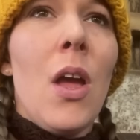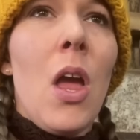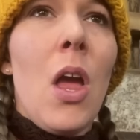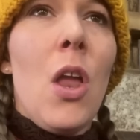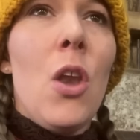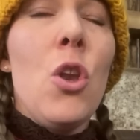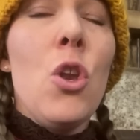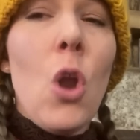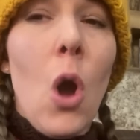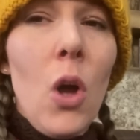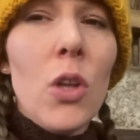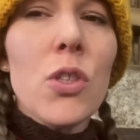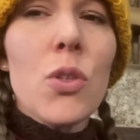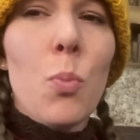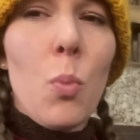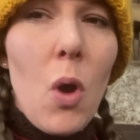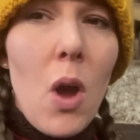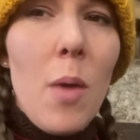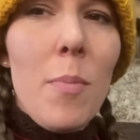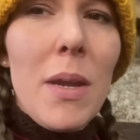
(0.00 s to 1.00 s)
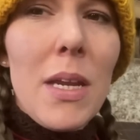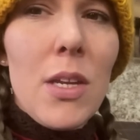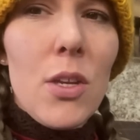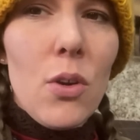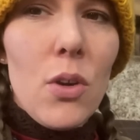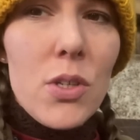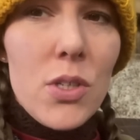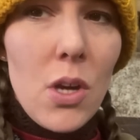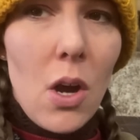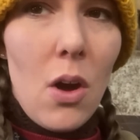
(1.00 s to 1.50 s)
Not worming
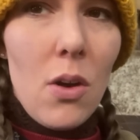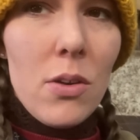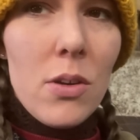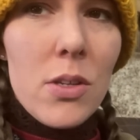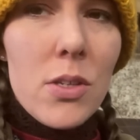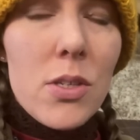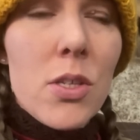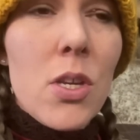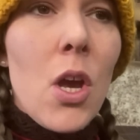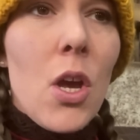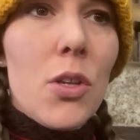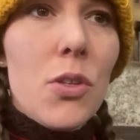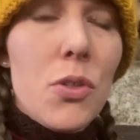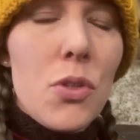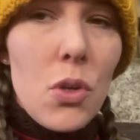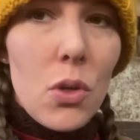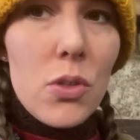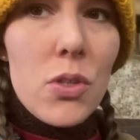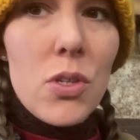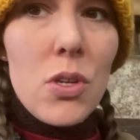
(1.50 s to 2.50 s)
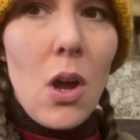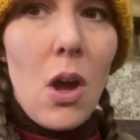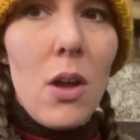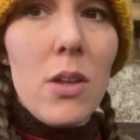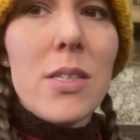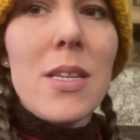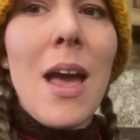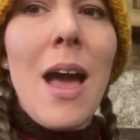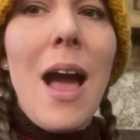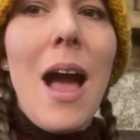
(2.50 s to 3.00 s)
your dogs does
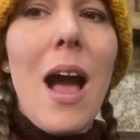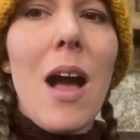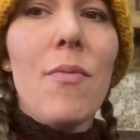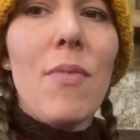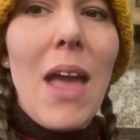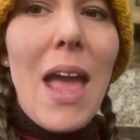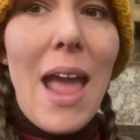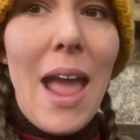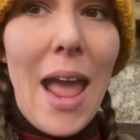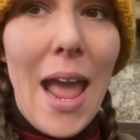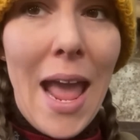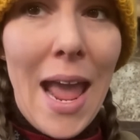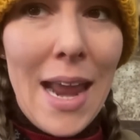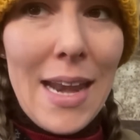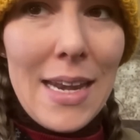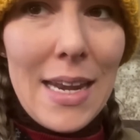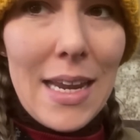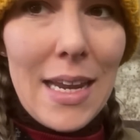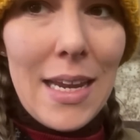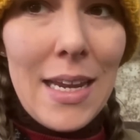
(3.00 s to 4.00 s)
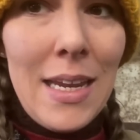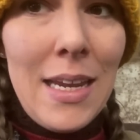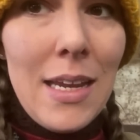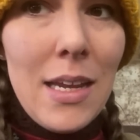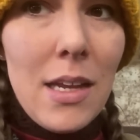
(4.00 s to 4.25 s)
not have any